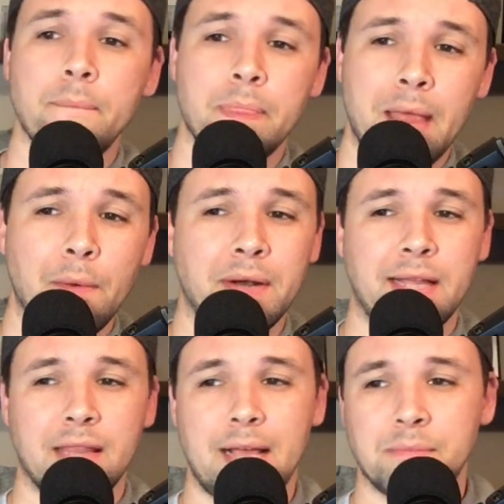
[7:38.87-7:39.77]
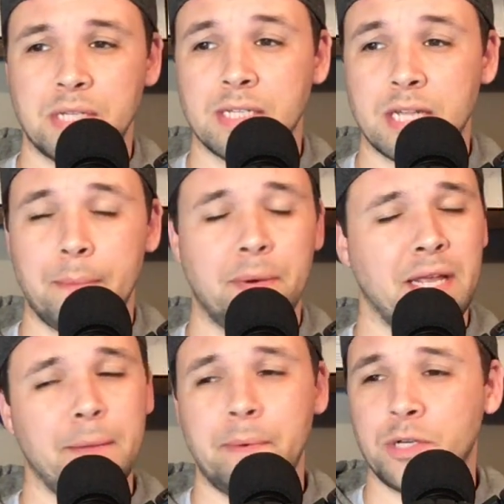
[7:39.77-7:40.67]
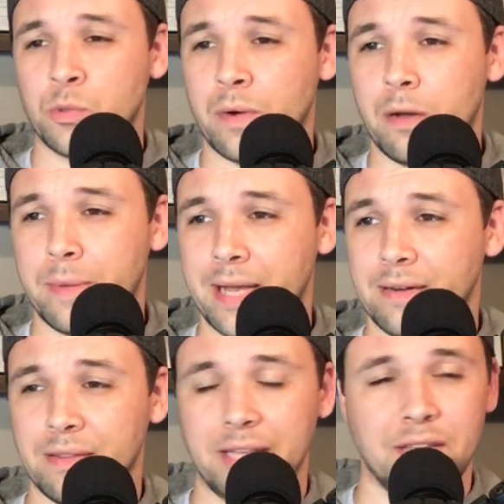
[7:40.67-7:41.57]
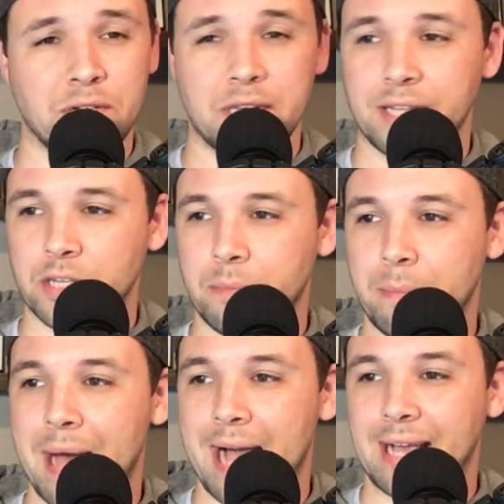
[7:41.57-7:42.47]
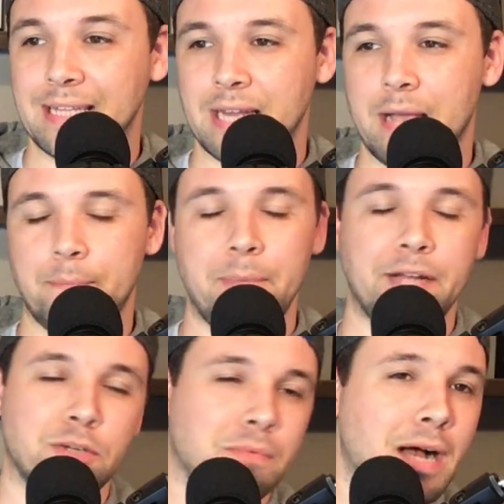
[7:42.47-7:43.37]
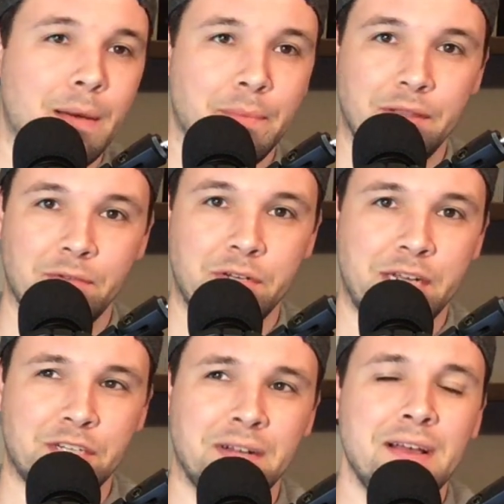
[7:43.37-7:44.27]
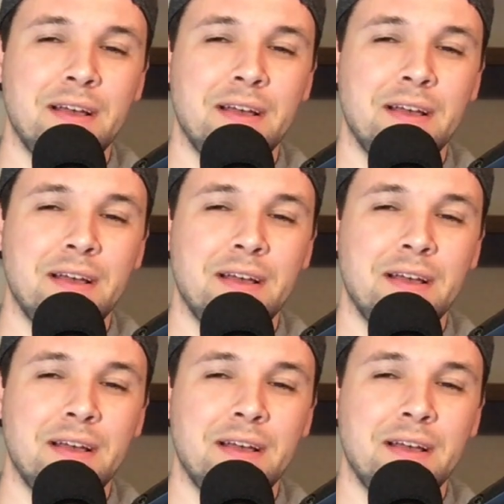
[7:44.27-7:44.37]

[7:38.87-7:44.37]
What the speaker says: That would end Lamson's night, but he pitched well, man. He looks like he's going to be back as a major problem in the rotation.